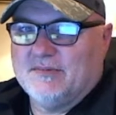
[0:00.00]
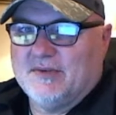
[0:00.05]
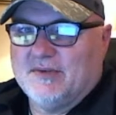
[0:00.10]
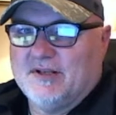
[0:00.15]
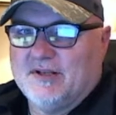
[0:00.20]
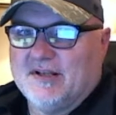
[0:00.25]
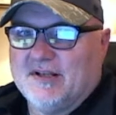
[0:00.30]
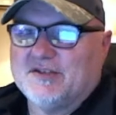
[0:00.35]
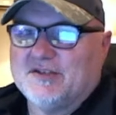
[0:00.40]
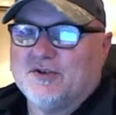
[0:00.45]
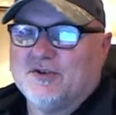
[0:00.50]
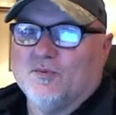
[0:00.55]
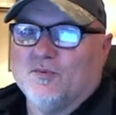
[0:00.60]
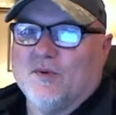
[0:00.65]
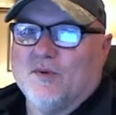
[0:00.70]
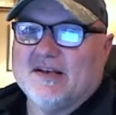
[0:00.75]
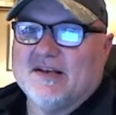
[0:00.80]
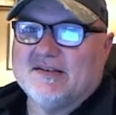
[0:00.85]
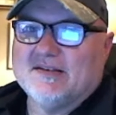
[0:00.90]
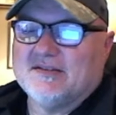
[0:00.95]
unless you're
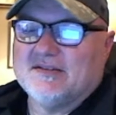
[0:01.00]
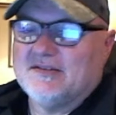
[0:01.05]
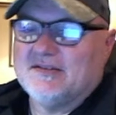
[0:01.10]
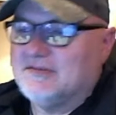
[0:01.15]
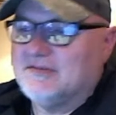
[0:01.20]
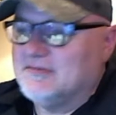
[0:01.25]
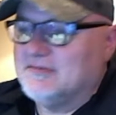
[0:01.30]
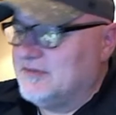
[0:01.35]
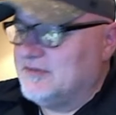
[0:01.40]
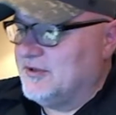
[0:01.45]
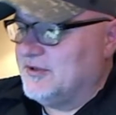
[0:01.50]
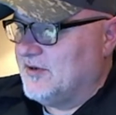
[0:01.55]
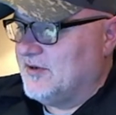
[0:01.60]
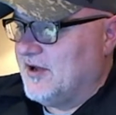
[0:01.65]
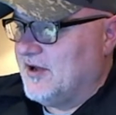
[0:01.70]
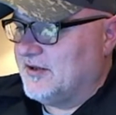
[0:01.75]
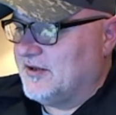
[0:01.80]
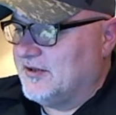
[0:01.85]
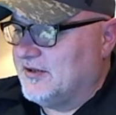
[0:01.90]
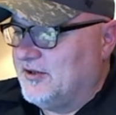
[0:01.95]
racing, you're
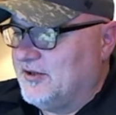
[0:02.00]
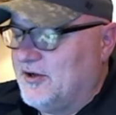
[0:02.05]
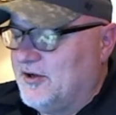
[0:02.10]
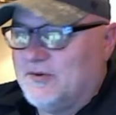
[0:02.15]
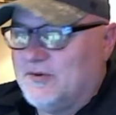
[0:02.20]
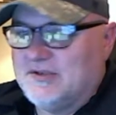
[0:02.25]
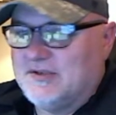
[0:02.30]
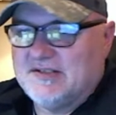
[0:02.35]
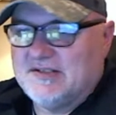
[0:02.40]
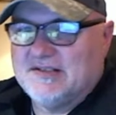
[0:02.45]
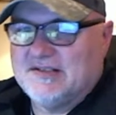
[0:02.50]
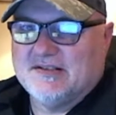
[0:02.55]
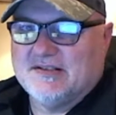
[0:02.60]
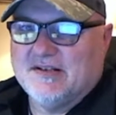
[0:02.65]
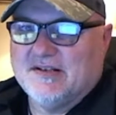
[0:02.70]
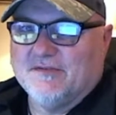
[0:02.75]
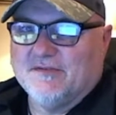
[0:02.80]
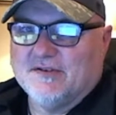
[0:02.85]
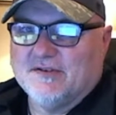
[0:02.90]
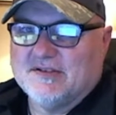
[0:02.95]
not going to notice these
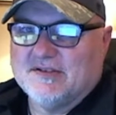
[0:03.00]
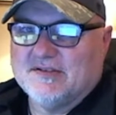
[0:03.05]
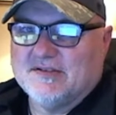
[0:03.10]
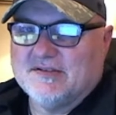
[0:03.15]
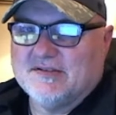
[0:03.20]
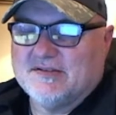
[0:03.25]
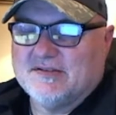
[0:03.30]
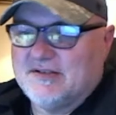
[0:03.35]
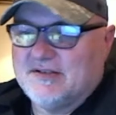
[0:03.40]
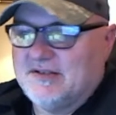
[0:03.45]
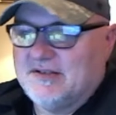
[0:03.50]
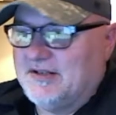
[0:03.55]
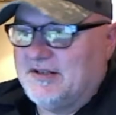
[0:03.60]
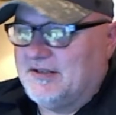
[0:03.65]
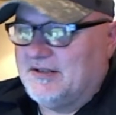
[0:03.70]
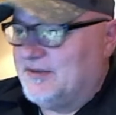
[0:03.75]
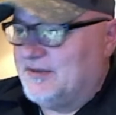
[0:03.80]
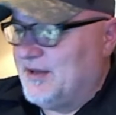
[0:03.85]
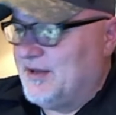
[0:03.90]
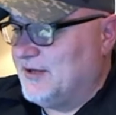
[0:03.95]
differences.
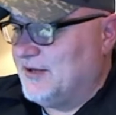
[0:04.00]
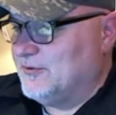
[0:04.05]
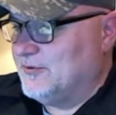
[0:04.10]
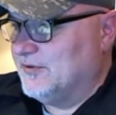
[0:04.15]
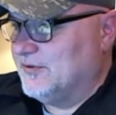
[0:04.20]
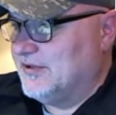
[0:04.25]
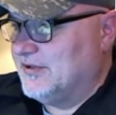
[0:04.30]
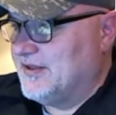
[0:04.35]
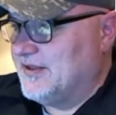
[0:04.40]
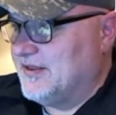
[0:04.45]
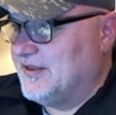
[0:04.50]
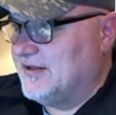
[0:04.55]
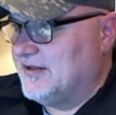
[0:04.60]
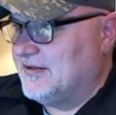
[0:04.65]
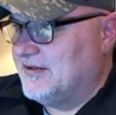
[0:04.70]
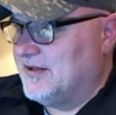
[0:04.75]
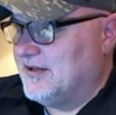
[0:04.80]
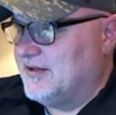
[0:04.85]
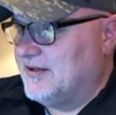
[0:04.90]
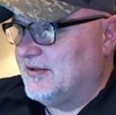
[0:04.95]
And I don't really
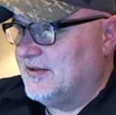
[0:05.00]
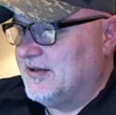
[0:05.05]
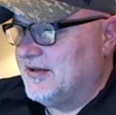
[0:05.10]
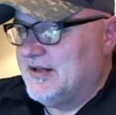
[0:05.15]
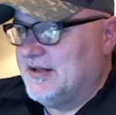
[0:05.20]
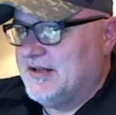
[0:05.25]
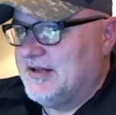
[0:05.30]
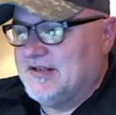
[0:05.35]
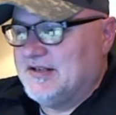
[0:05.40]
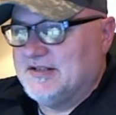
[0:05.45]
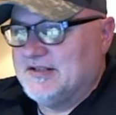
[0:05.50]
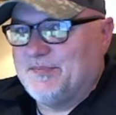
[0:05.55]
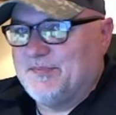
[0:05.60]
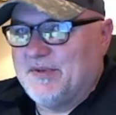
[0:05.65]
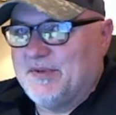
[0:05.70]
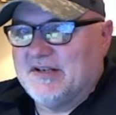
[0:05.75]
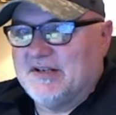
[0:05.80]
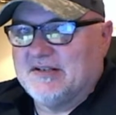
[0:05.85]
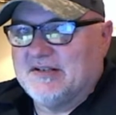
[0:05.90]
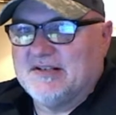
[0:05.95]
think that
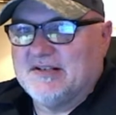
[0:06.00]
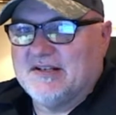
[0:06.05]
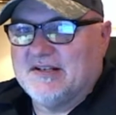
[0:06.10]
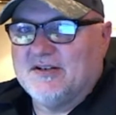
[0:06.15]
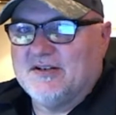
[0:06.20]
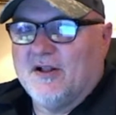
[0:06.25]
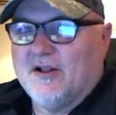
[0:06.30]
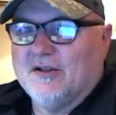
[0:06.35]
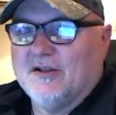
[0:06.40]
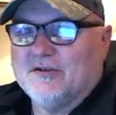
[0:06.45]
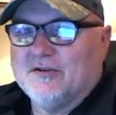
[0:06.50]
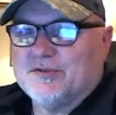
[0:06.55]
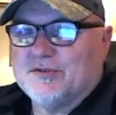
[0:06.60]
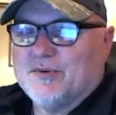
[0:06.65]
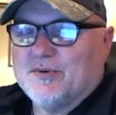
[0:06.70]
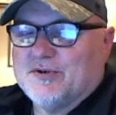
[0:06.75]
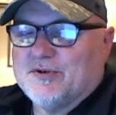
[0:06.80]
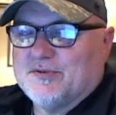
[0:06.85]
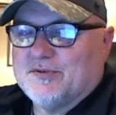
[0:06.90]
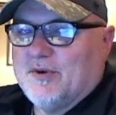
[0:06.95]
spending $10
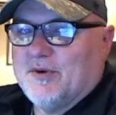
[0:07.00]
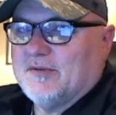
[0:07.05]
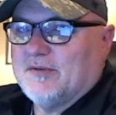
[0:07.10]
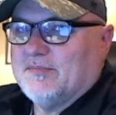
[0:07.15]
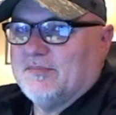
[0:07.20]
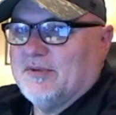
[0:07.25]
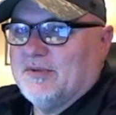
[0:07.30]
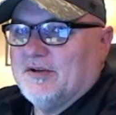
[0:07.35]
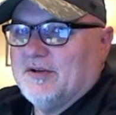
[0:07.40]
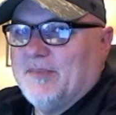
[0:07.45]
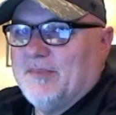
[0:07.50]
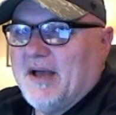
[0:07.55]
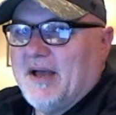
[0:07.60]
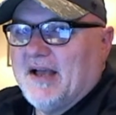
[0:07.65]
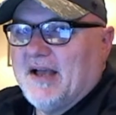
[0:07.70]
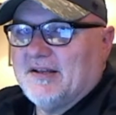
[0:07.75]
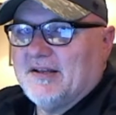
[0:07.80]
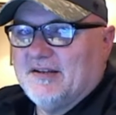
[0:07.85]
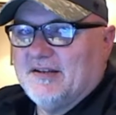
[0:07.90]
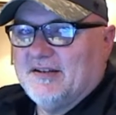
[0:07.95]
per spark plug
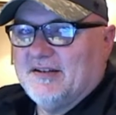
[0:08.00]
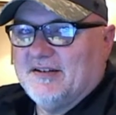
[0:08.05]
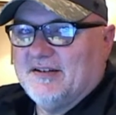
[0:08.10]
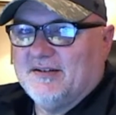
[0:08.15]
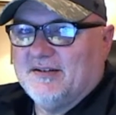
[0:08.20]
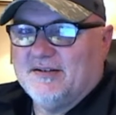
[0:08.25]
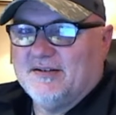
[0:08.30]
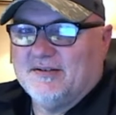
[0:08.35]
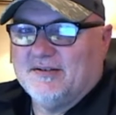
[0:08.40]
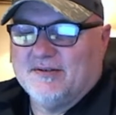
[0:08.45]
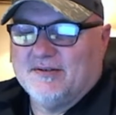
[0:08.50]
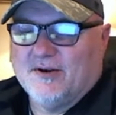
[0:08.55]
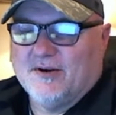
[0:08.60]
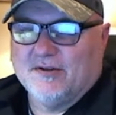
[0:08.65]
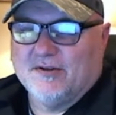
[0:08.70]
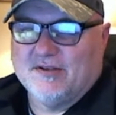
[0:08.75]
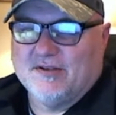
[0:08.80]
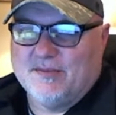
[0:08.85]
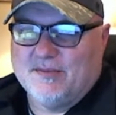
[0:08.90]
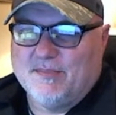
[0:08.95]
back in the
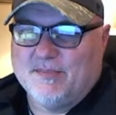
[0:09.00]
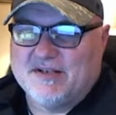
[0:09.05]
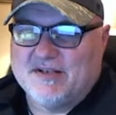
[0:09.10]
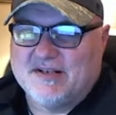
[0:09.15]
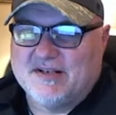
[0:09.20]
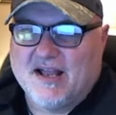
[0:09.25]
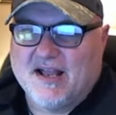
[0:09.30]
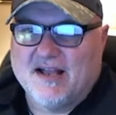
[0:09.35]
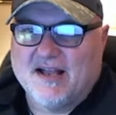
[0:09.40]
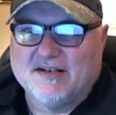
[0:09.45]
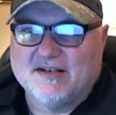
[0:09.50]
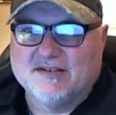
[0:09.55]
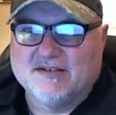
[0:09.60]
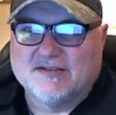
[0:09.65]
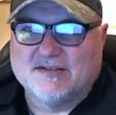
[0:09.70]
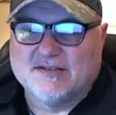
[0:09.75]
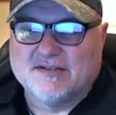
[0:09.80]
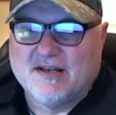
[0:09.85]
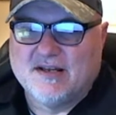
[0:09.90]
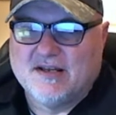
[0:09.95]
early to mid
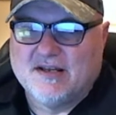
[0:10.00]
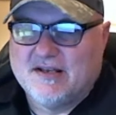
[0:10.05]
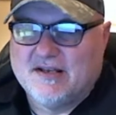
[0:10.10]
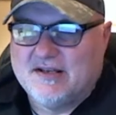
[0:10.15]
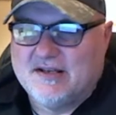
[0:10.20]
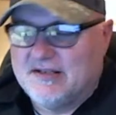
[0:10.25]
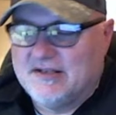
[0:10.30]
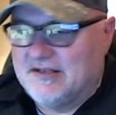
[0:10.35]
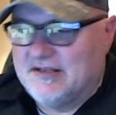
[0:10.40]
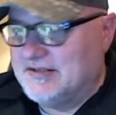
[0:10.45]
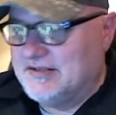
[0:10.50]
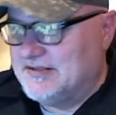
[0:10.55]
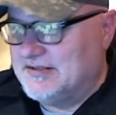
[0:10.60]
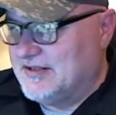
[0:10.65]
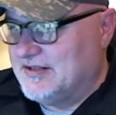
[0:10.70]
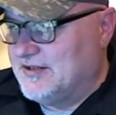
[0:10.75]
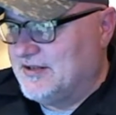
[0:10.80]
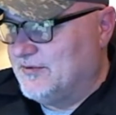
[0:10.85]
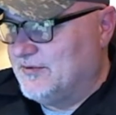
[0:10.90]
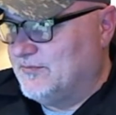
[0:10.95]
90s is
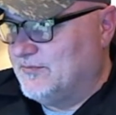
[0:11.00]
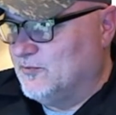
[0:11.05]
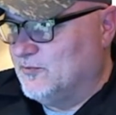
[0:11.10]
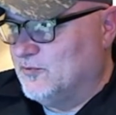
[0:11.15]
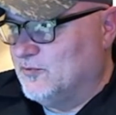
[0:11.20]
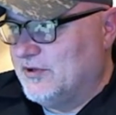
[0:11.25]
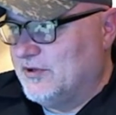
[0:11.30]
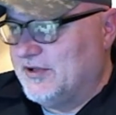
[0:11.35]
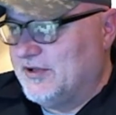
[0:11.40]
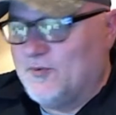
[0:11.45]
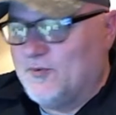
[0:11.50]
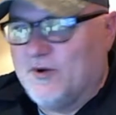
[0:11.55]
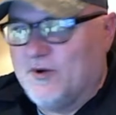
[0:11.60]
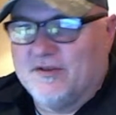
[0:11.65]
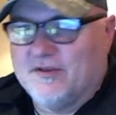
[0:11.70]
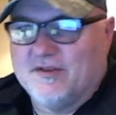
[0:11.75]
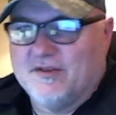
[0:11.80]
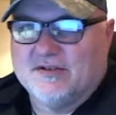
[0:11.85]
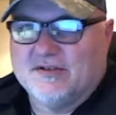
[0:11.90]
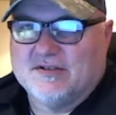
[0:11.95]
really
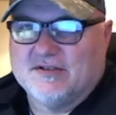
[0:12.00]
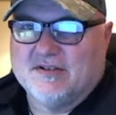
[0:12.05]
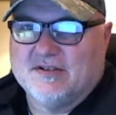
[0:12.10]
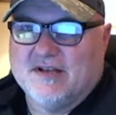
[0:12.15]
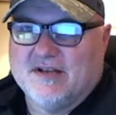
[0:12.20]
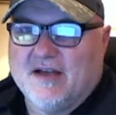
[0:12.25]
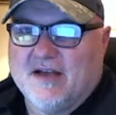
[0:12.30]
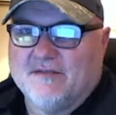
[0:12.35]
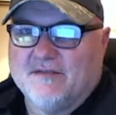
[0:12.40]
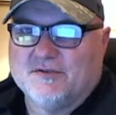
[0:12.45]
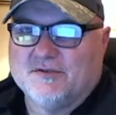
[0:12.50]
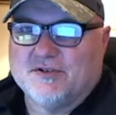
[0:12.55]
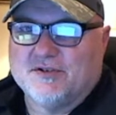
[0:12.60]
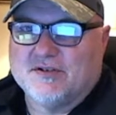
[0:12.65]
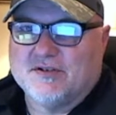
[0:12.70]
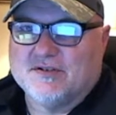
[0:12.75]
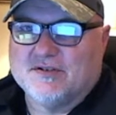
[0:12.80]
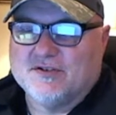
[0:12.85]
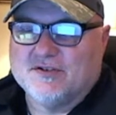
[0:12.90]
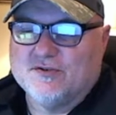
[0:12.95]
worth it to the average
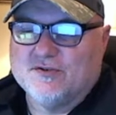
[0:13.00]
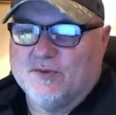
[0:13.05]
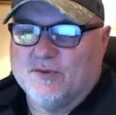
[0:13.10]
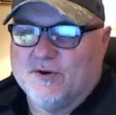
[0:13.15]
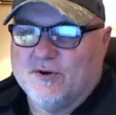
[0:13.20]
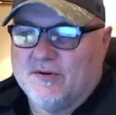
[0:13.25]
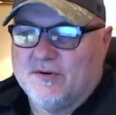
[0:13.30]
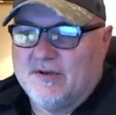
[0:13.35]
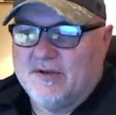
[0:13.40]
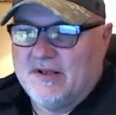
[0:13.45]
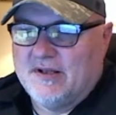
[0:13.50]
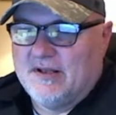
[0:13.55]
consumer.